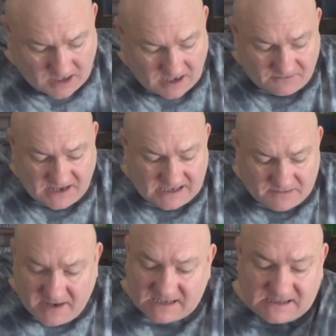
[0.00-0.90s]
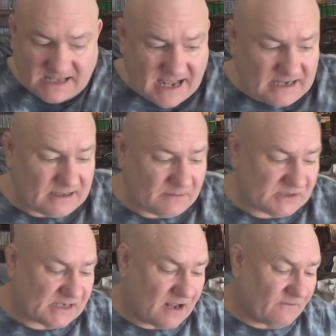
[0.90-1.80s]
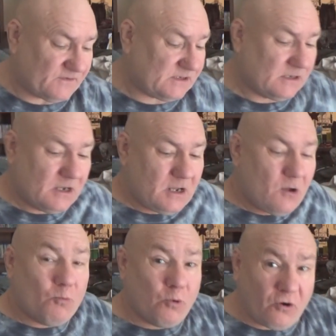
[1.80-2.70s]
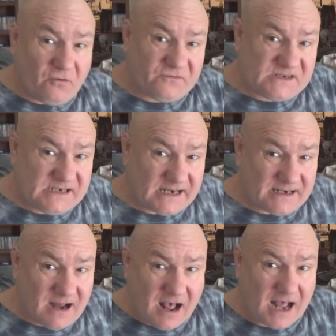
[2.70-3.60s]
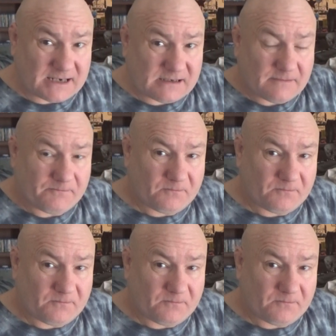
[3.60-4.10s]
Uh, they domesticated themselves. Wolves did not.